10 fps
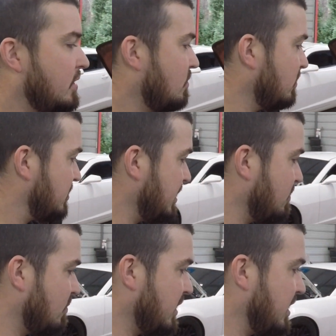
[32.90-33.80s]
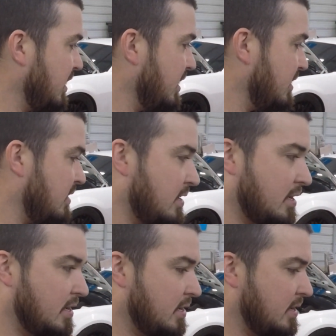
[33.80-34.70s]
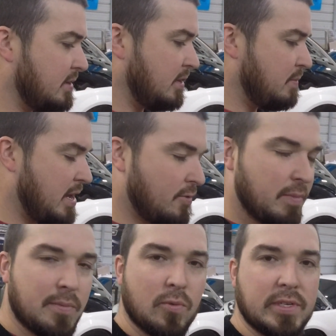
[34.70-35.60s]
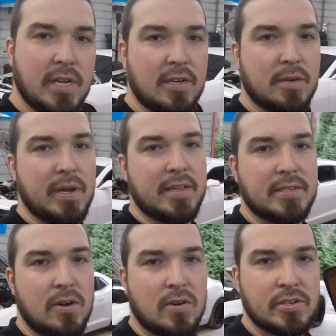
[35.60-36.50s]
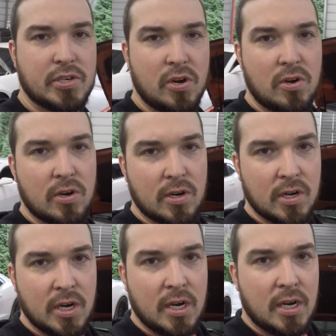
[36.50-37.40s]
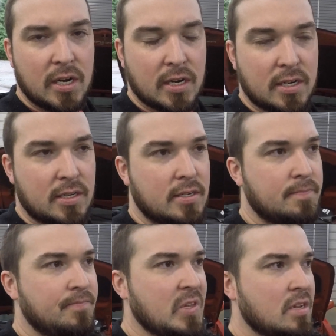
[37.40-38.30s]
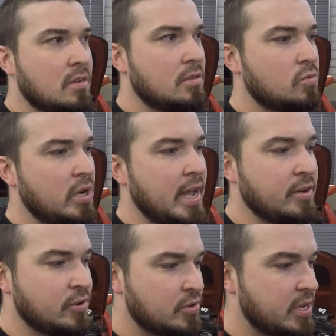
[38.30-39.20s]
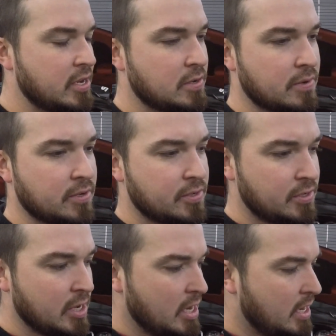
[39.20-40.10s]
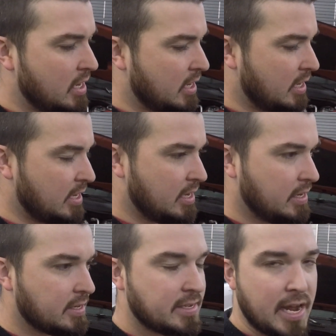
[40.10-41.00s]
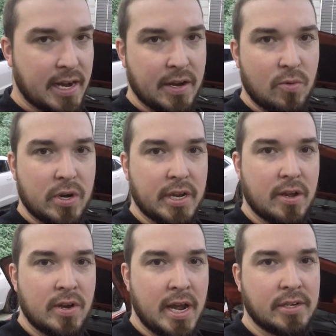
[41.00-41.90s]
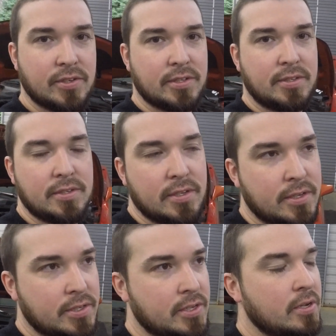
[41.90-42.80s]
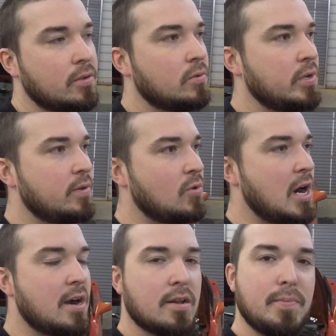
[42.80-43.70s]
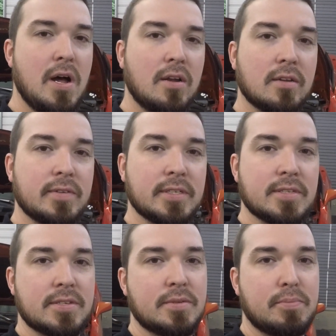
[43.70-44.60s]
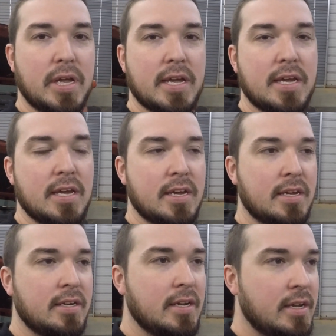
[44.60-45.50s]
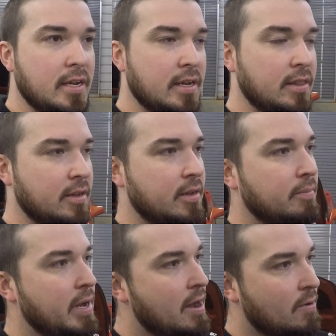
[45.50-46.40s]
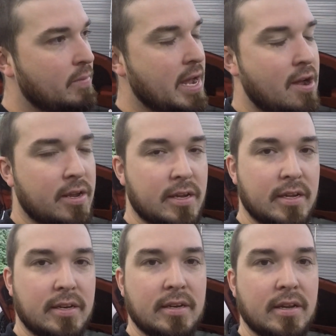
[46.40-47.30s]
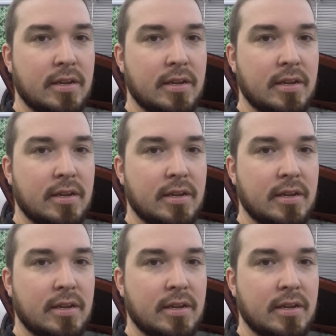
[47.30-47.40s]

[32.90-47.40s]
we'll see where we get. You may remember we talked about this orange car. It's one of Andrew's customers. He decided he wanted to go nitrous, so we wired up all of his plate kit, the bottle mounted,